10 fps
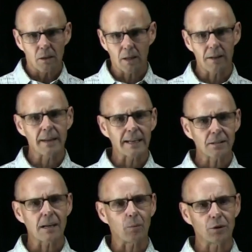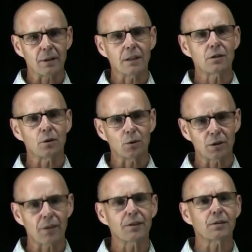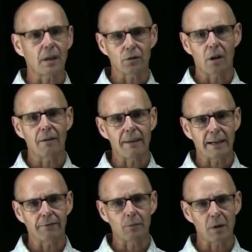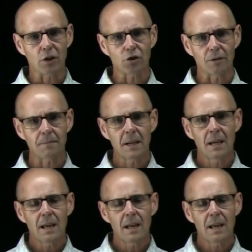Kind of the next step was then to synthesize all of that information,